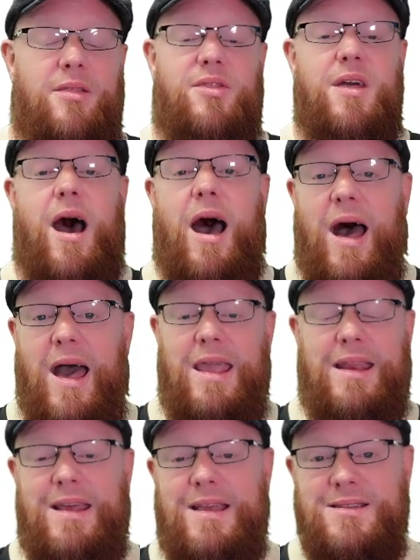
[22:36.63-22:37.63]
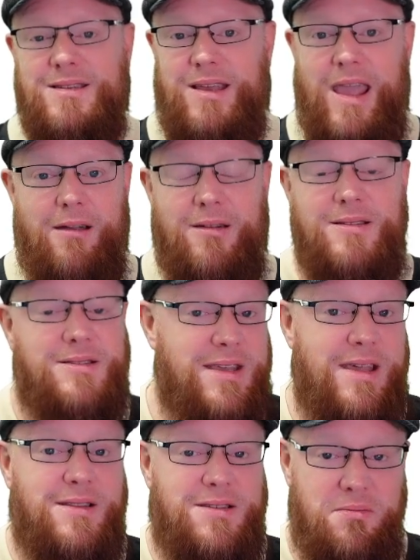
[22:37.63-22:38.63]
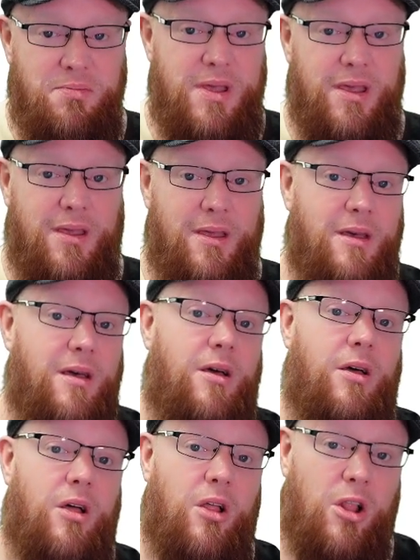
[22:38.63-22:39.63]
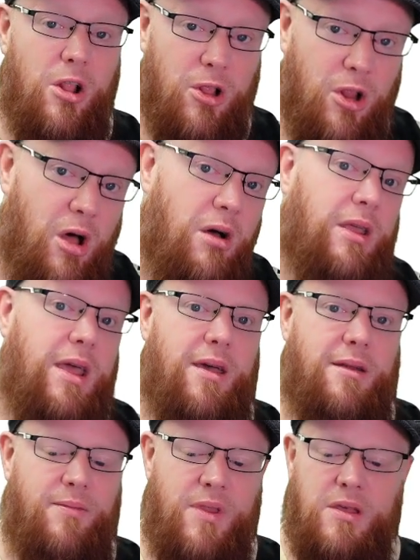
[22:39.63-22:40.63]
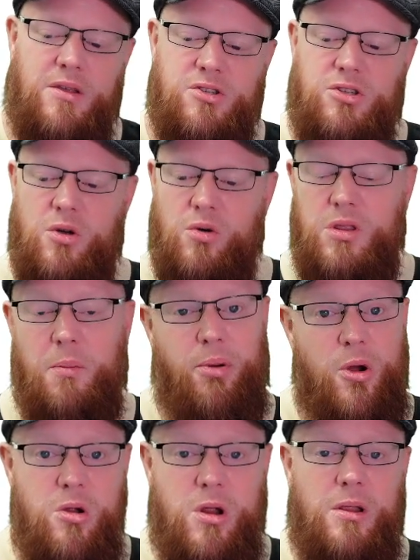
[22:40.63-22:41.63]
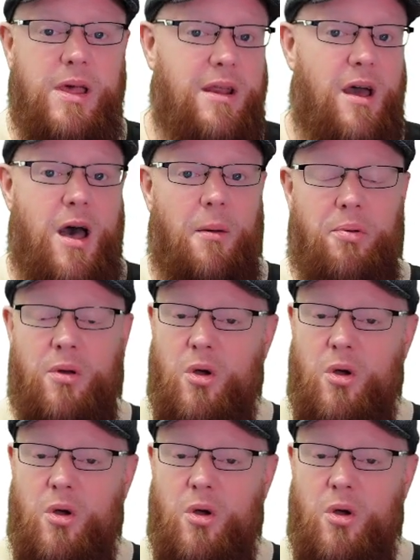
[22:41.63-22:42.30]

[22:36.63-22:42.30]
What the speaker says: the height is guaranteed to be log n. So the percolate up,